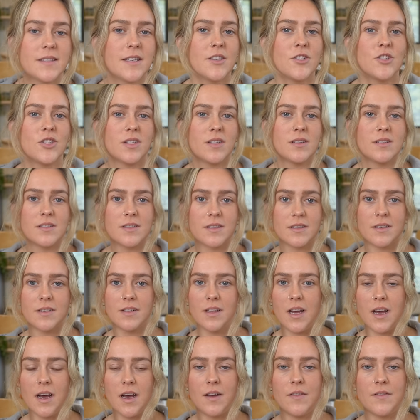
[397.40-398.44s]
such as
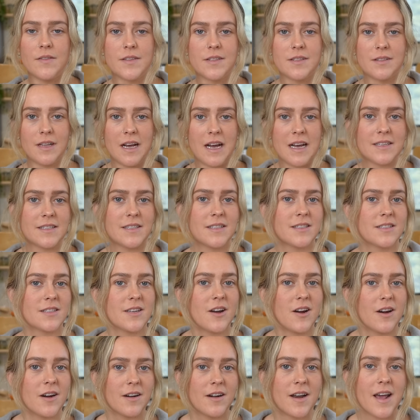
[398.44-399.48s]
gloves, glasses,
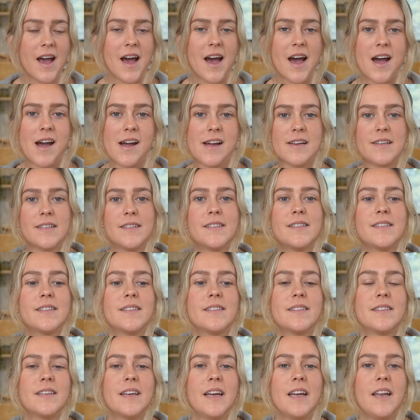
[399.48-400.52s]
hard
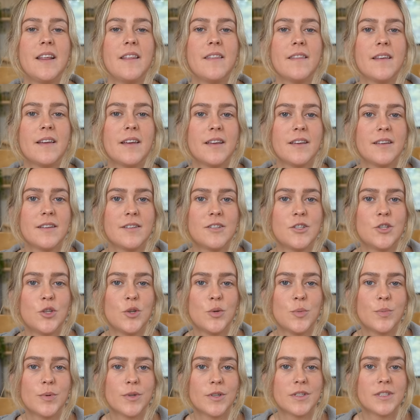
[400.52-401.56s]
hats, anything
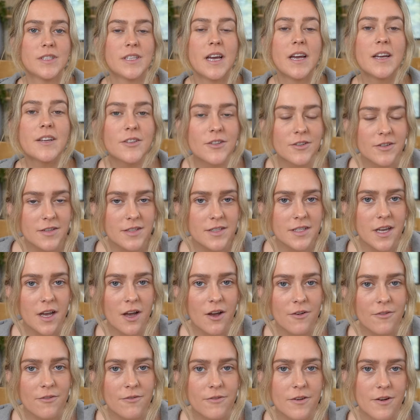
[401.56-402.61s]
to protect
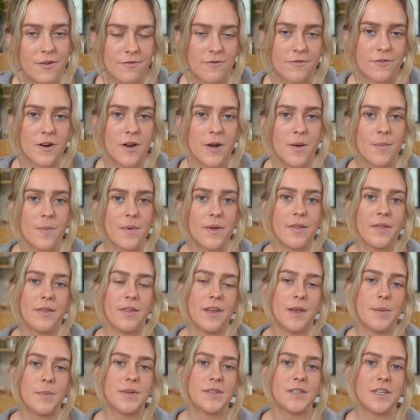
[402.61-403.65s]
yourself from
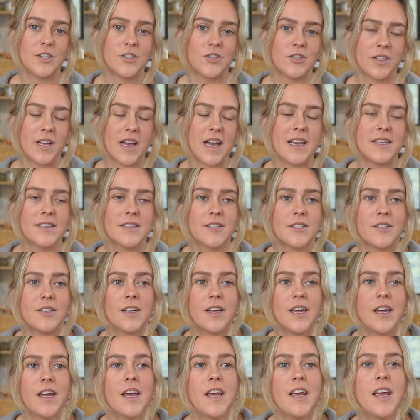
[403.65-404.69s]
the potential hazard.
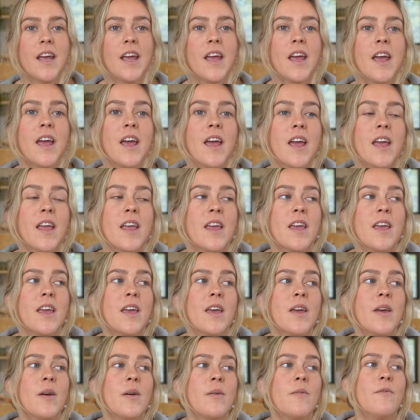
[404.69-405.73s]

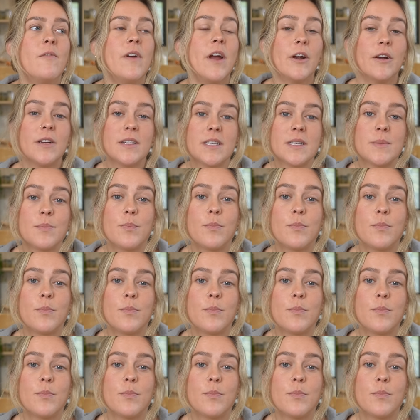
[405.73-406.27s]
Very,